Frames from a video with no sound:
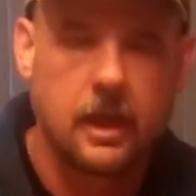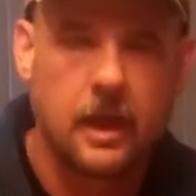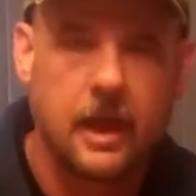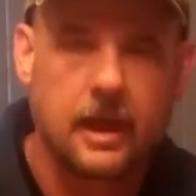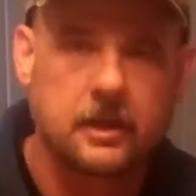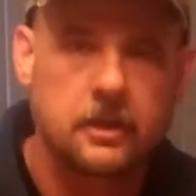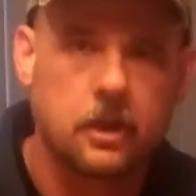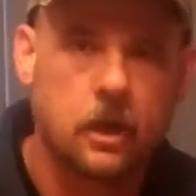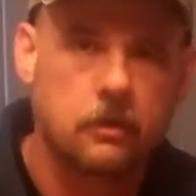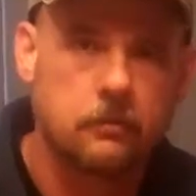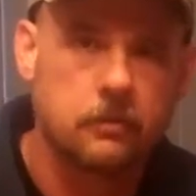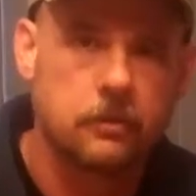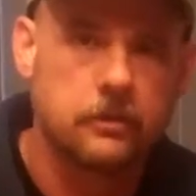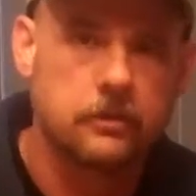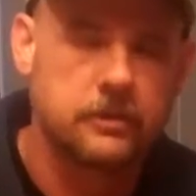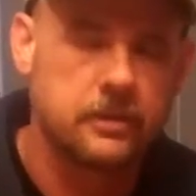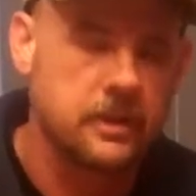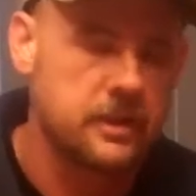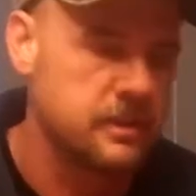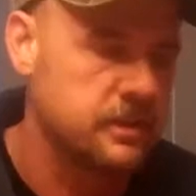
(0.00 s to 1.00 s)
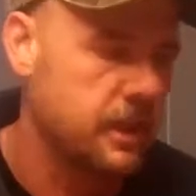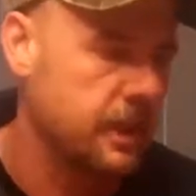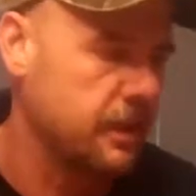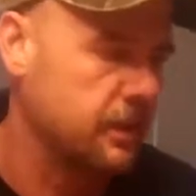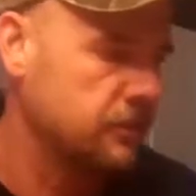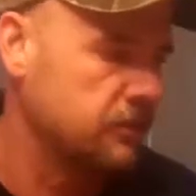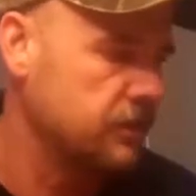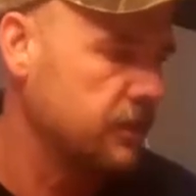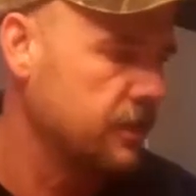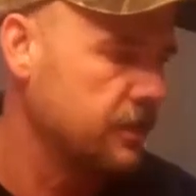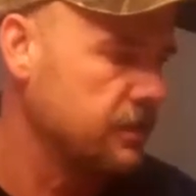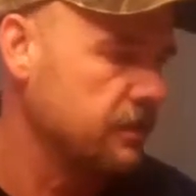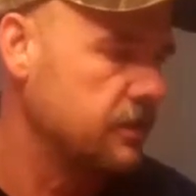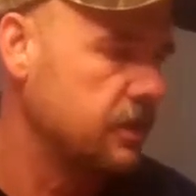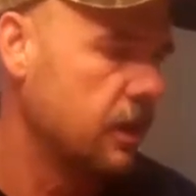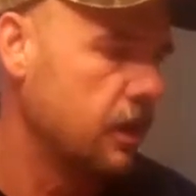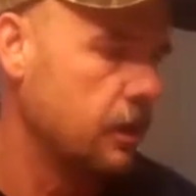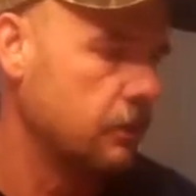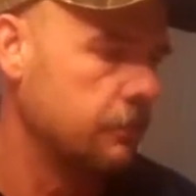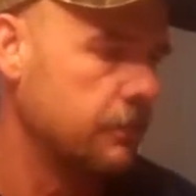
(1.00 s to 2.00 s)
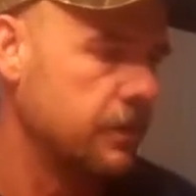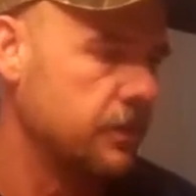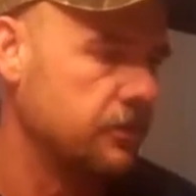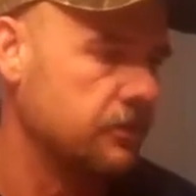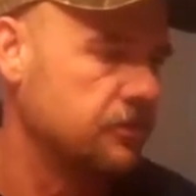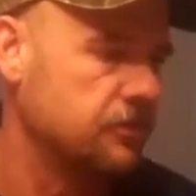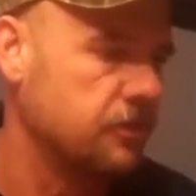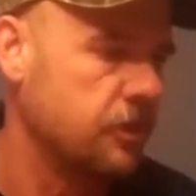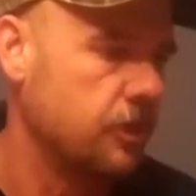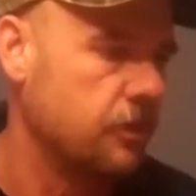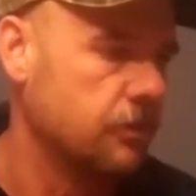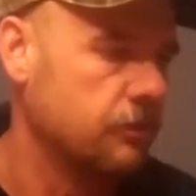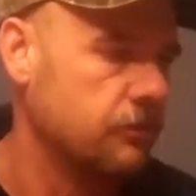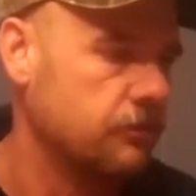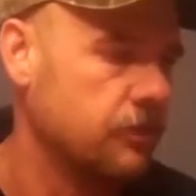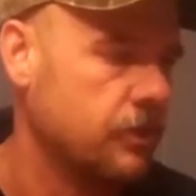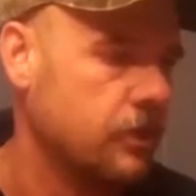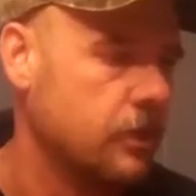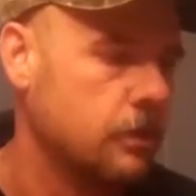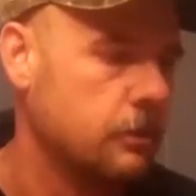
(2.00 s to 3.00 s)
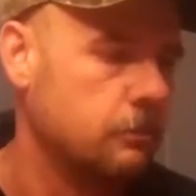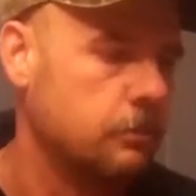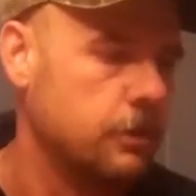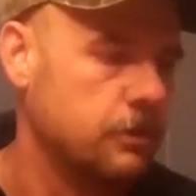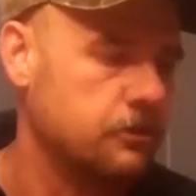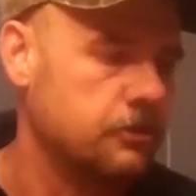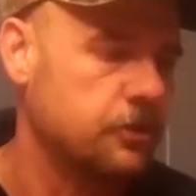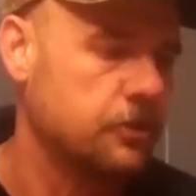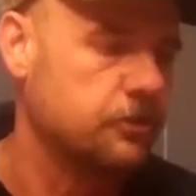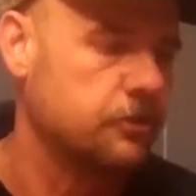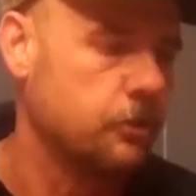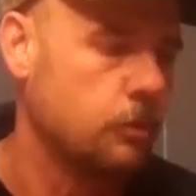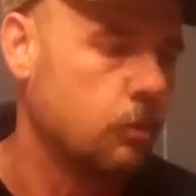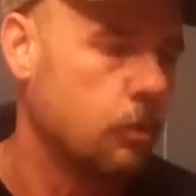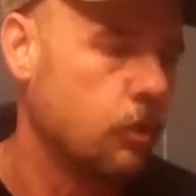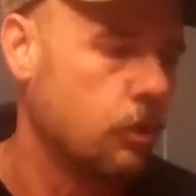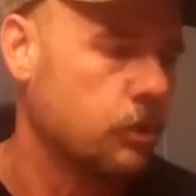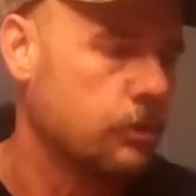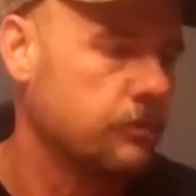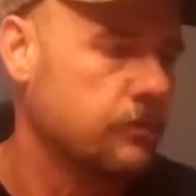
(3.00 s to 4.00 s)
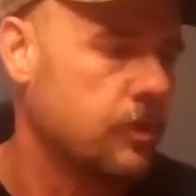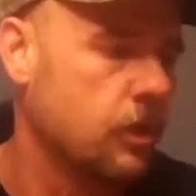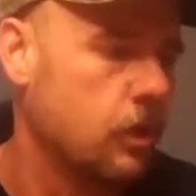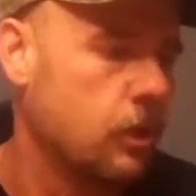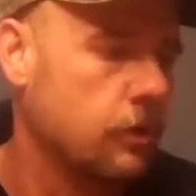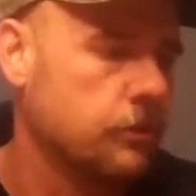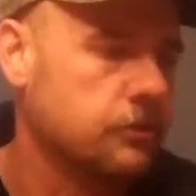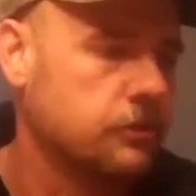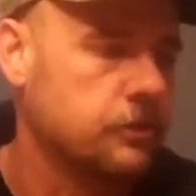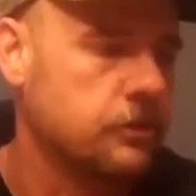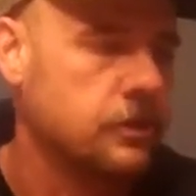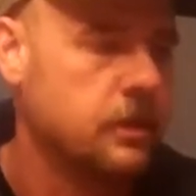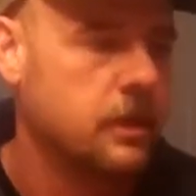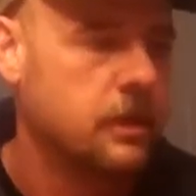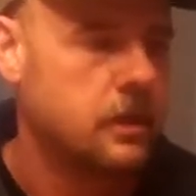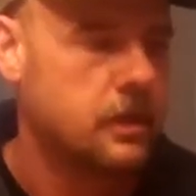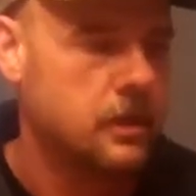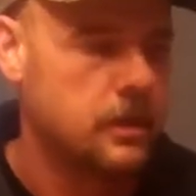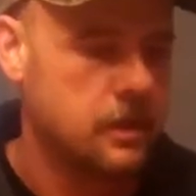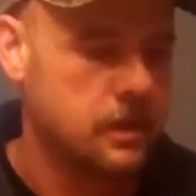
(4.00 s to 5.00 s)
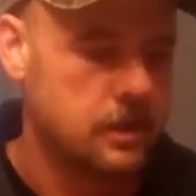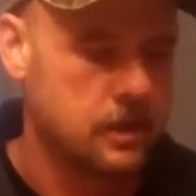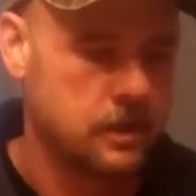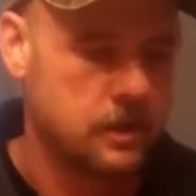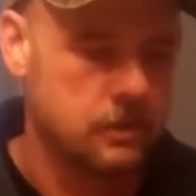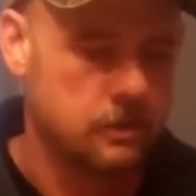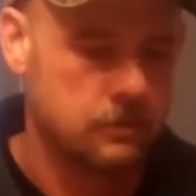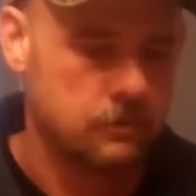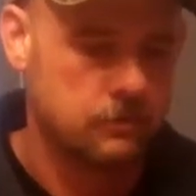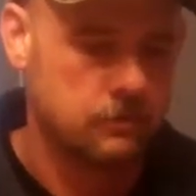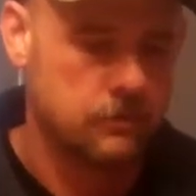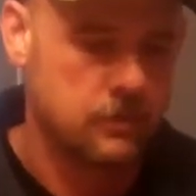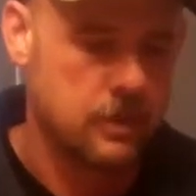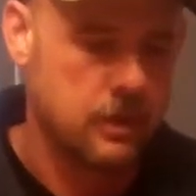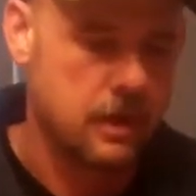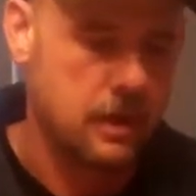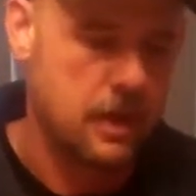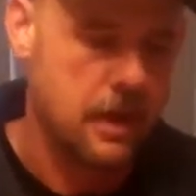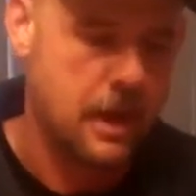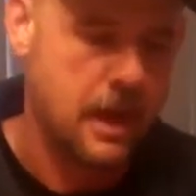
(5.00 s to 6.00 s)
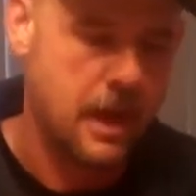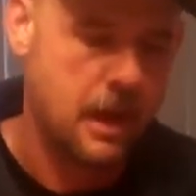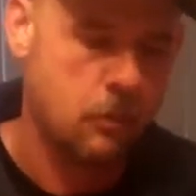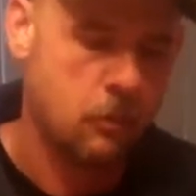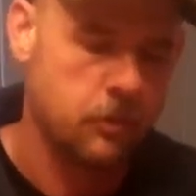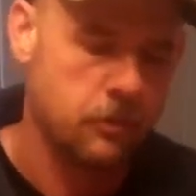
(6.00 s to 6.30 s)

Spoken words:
I covered the Canteen cup and stove, but just a word of caution. I